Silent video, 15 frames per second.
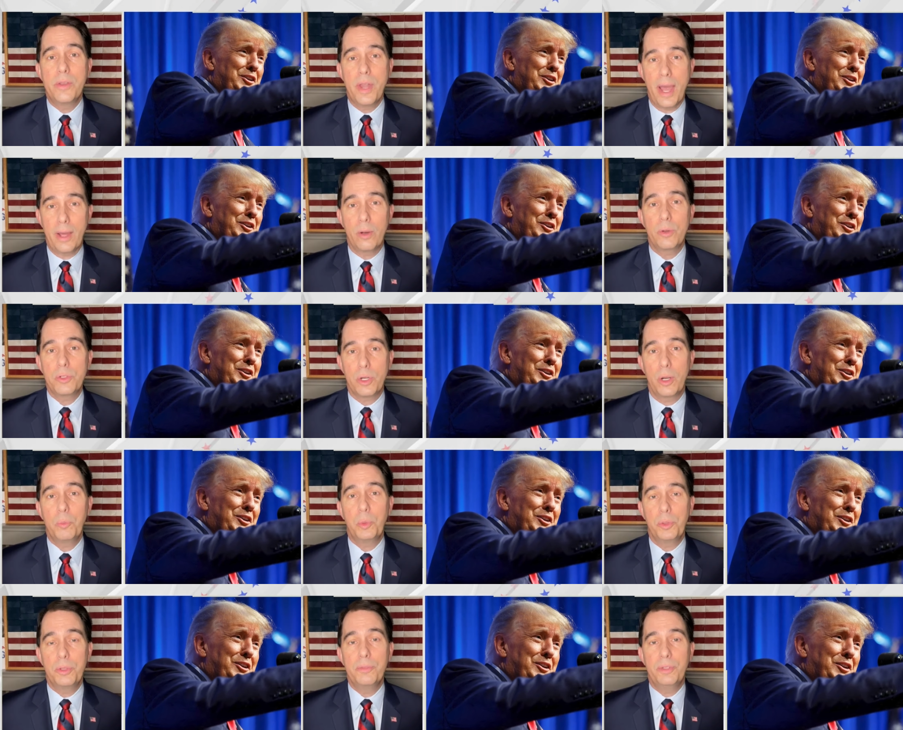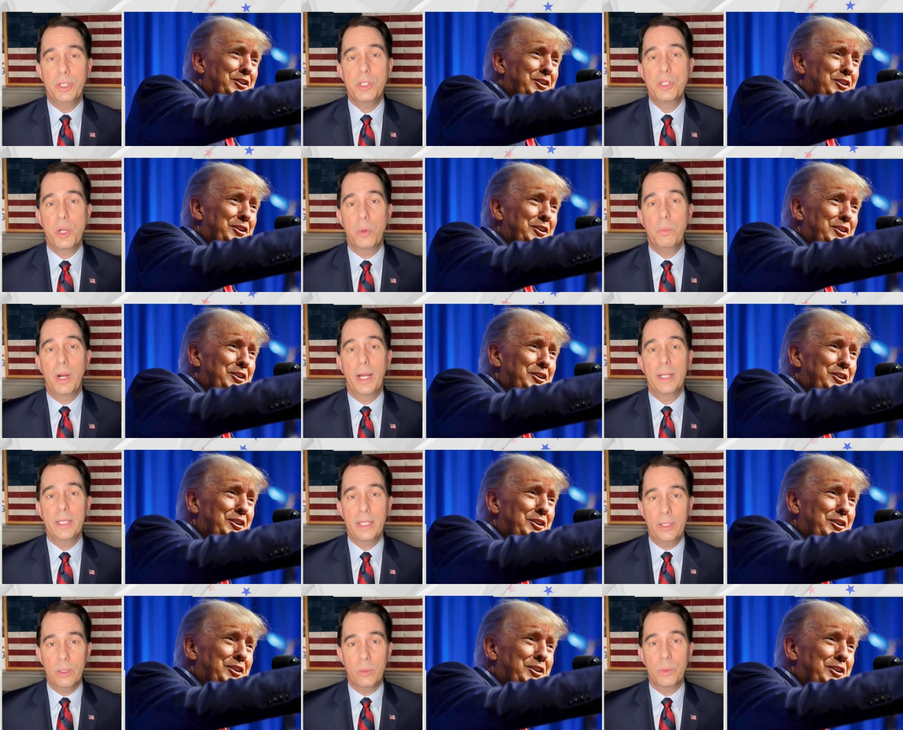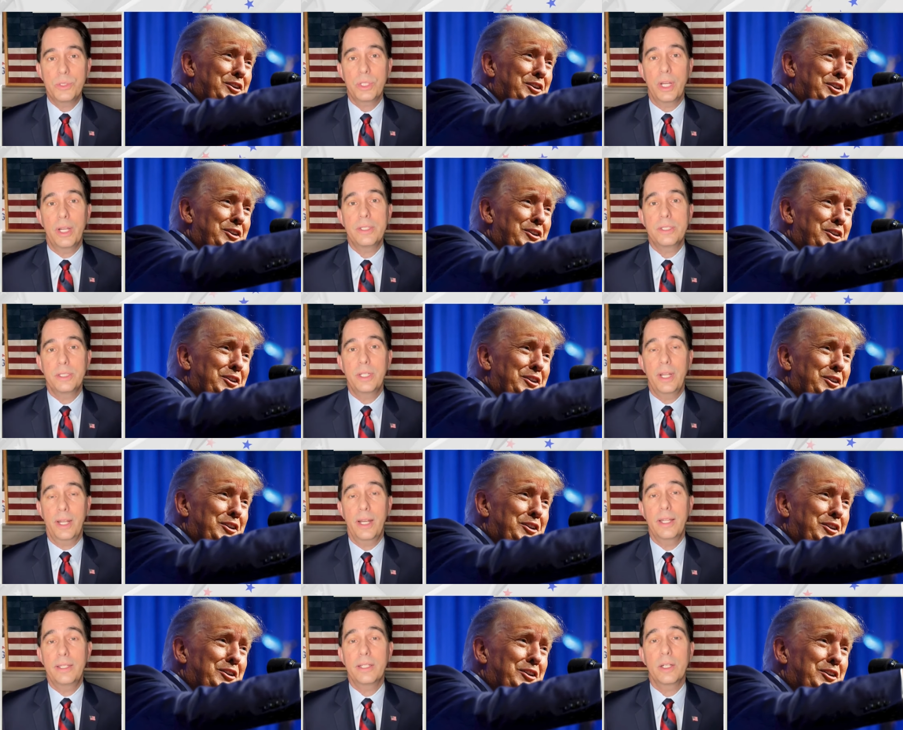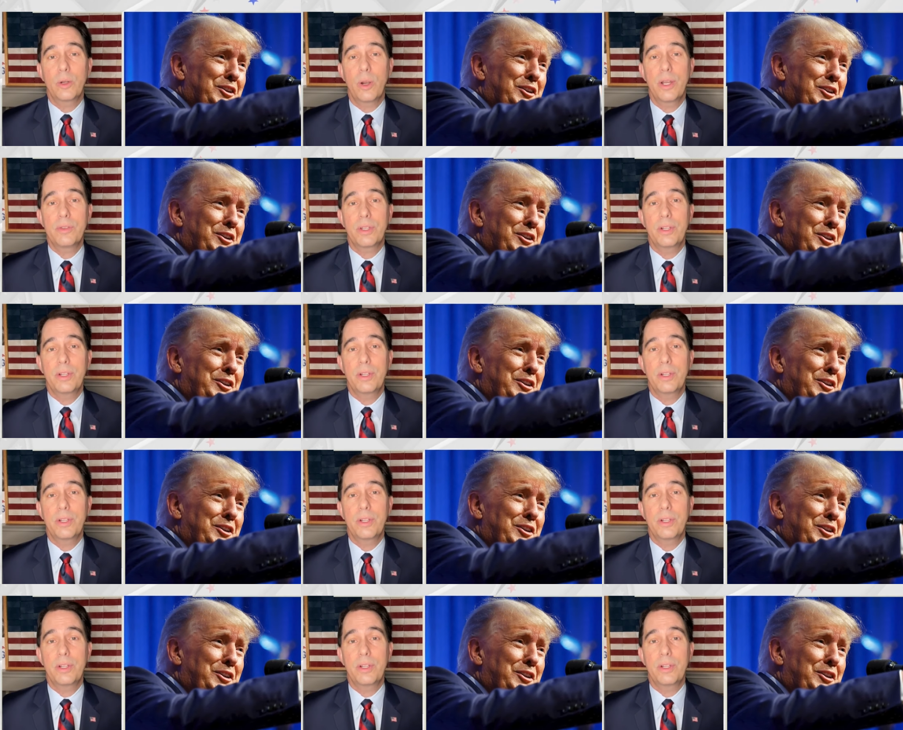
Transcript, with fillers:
Speaker 1: Donald Trump will defeat Joe Biden here in Wisconsin and I think across the